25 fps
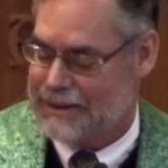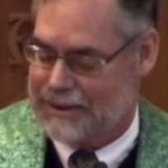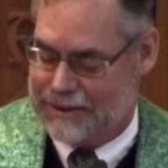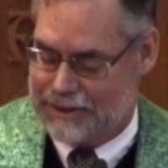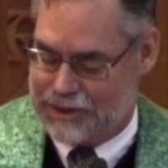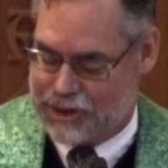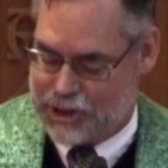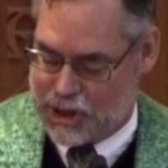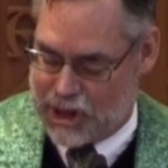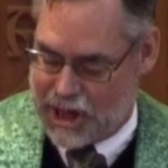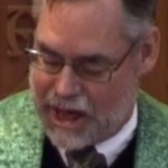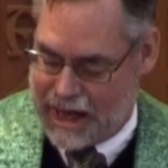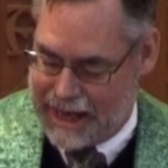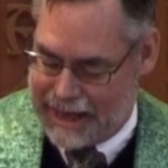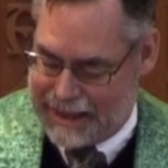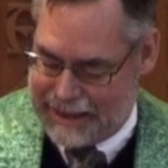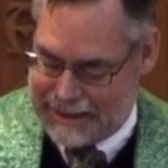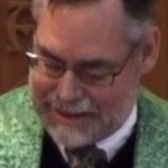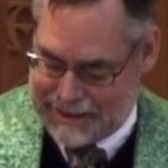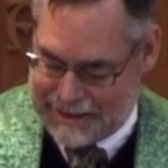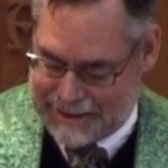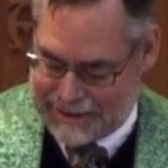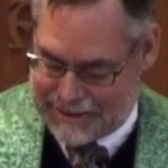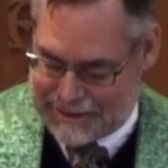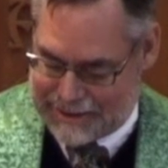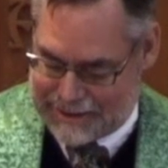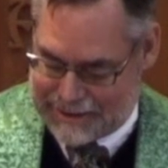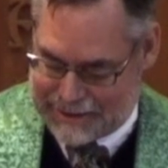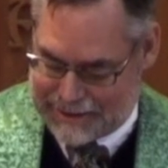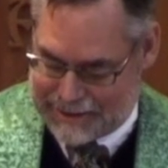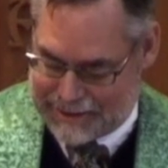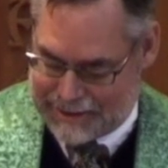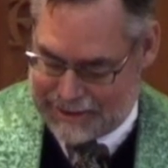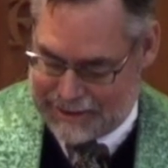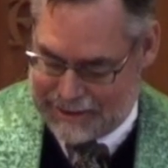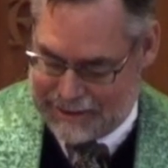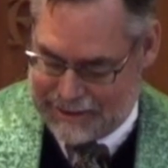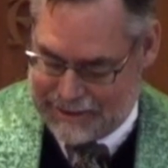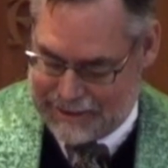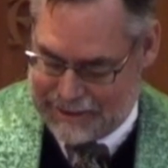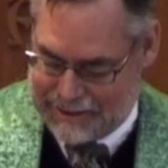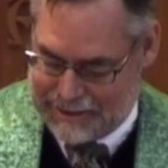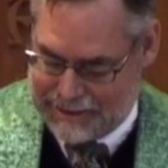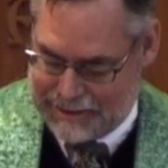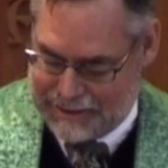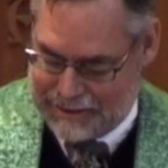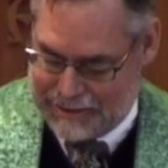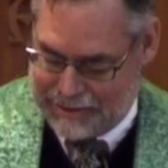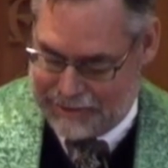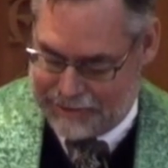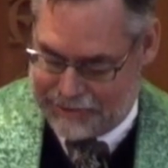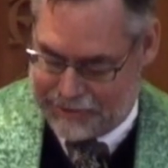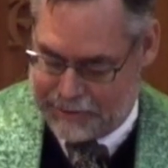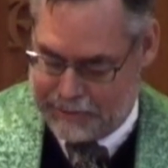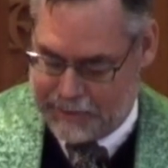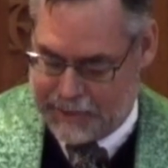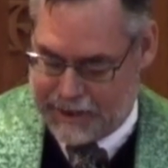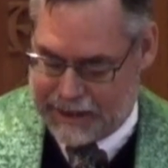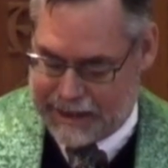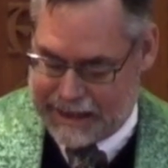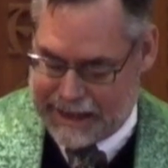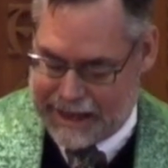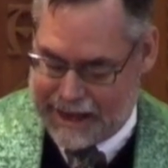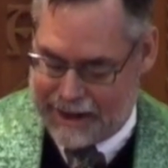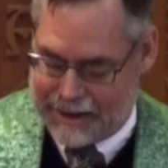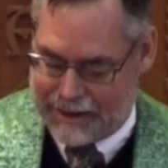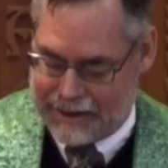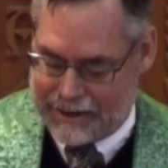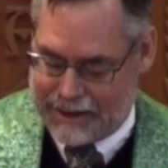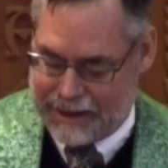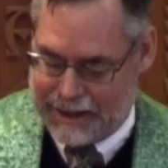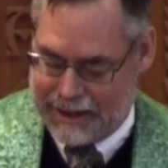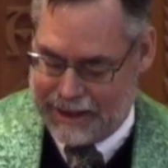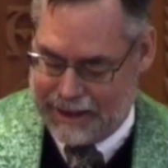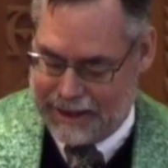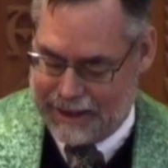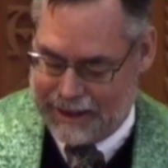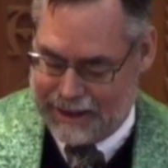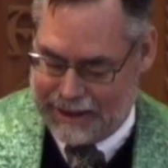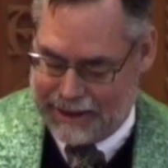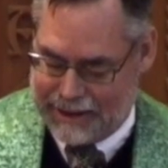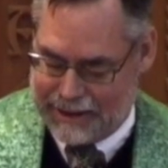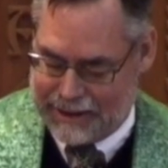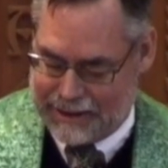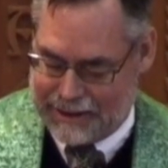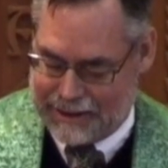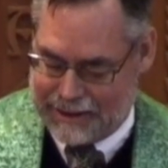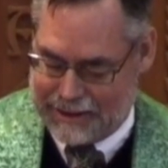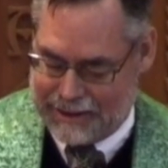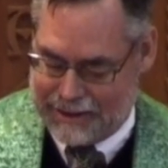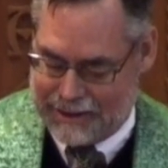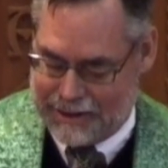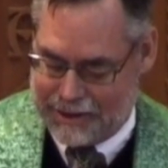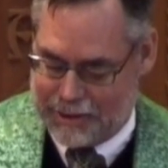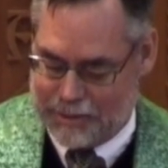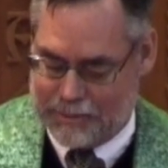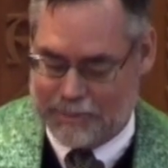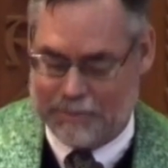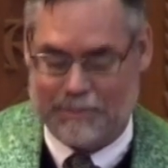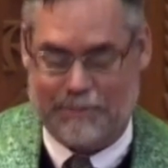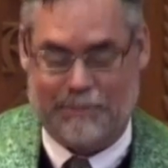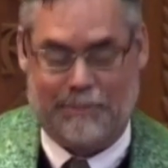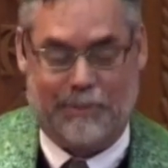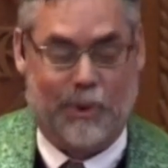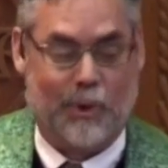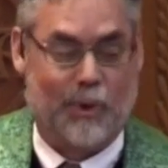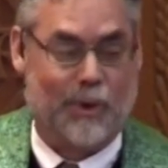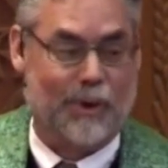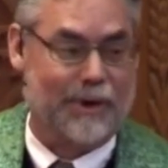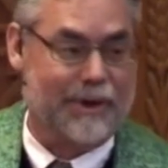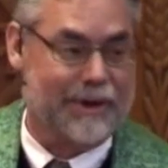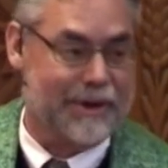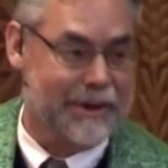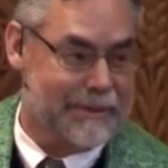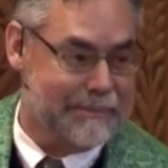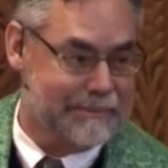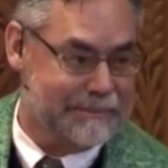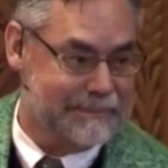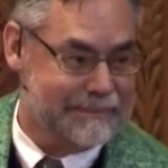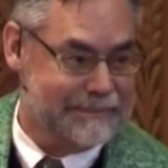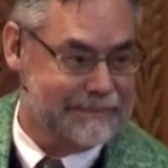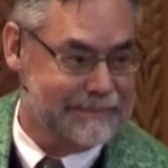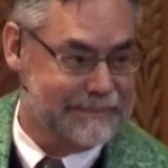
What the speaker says: shyness, familiarity, boredom,